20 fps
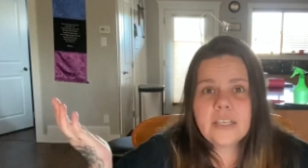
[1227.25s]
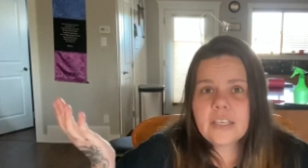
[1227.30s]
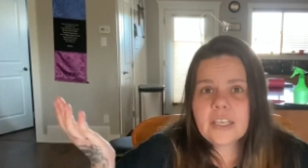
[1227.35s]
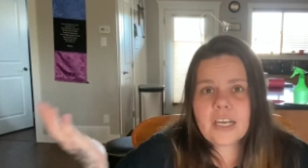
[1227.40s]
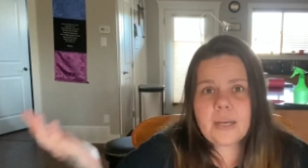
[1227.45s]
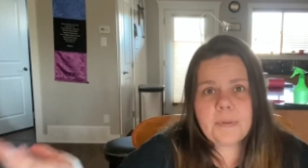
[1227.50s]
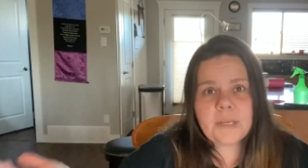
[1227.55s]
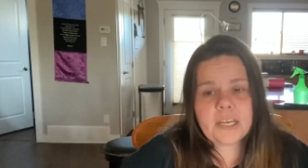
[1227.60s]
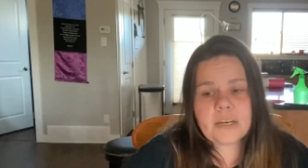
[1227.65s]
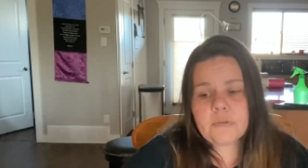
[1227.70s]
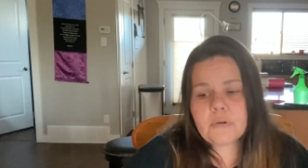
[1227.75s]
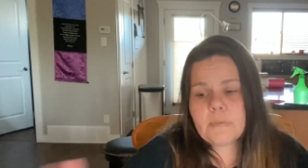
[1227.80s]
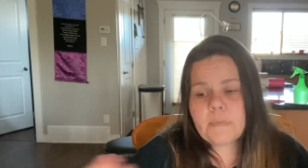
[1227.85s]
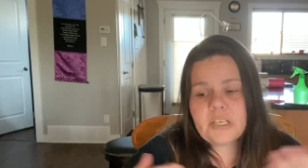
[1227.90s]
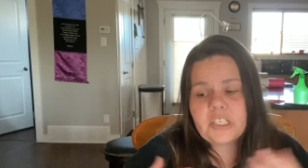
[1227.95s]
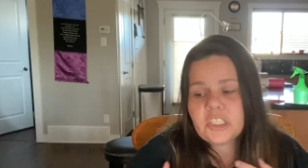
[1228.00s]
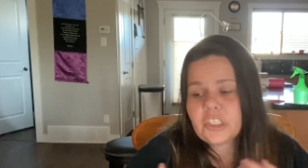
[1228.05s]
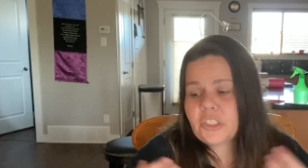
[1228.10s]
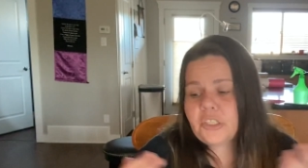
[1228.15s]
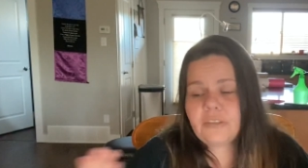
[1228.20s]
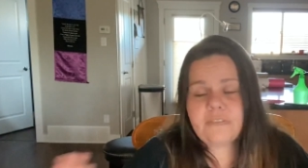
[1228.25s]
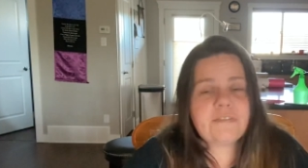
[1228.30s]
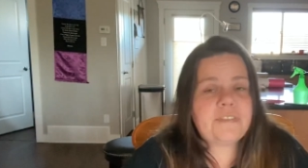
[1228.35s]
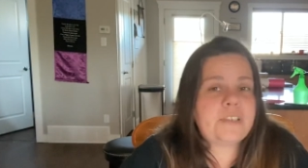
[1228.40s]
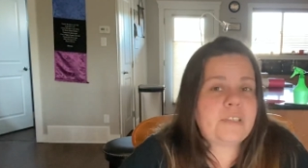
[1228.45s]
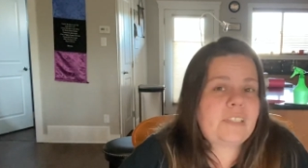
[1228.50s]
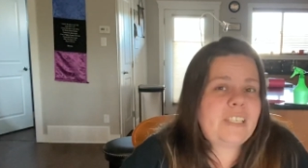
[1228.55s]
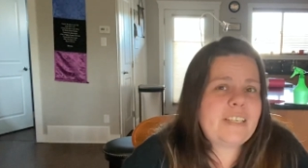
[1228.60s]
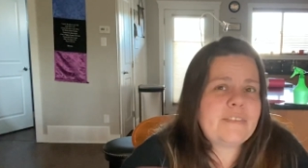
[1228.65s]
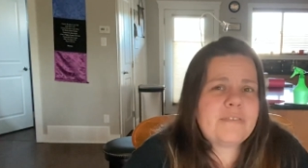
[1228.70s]
coming out of remission could
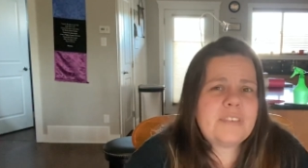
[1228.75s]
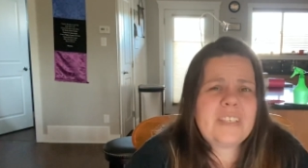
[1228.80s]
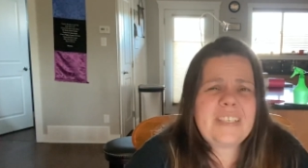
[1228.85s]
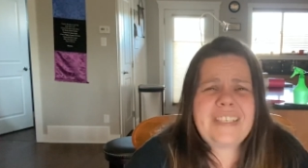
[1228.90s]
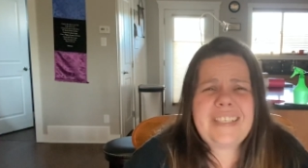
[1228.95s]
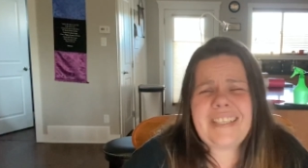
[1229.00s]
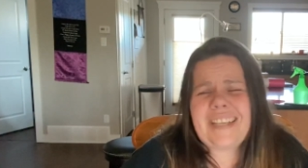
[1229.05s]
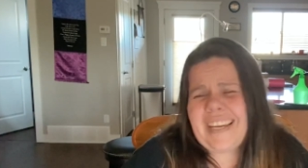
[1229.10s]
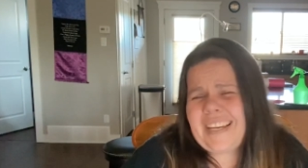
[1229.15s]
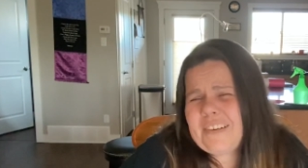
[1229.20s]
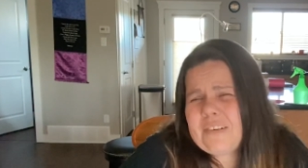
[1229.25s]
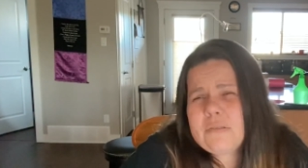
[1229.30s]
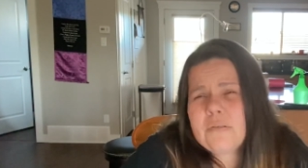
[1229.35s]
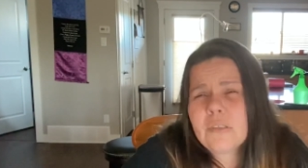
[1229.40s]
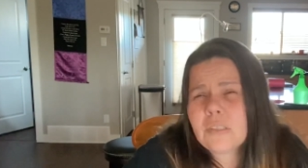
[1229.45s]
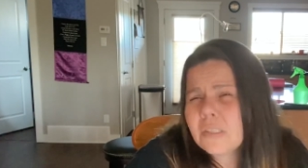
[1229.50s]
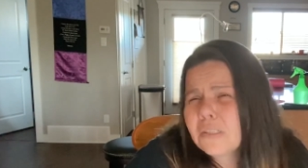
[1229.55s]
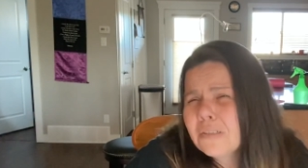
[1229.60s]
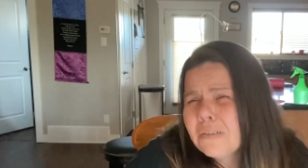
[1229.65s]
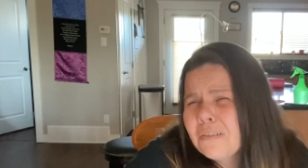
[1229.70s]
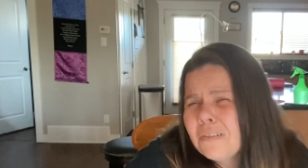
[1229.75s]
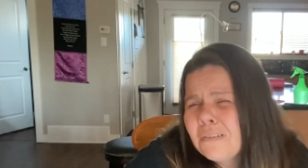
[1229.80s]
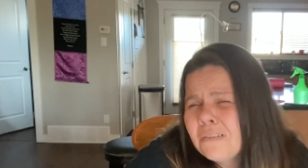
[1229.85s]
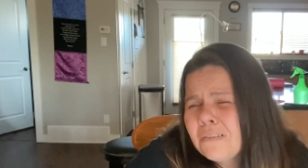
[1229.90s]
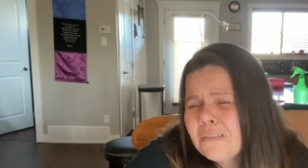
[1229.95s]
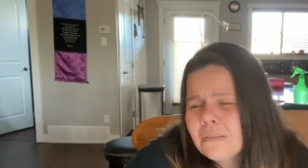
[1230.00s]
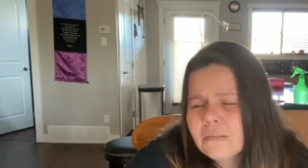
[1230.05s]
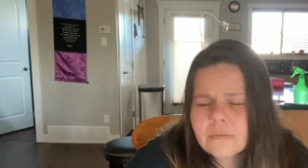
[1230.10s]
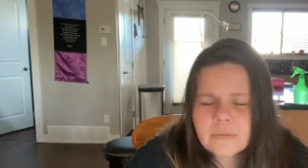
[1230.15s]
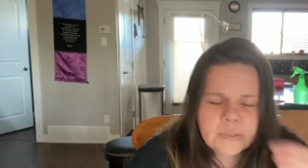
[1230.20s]
feel different. I don't know.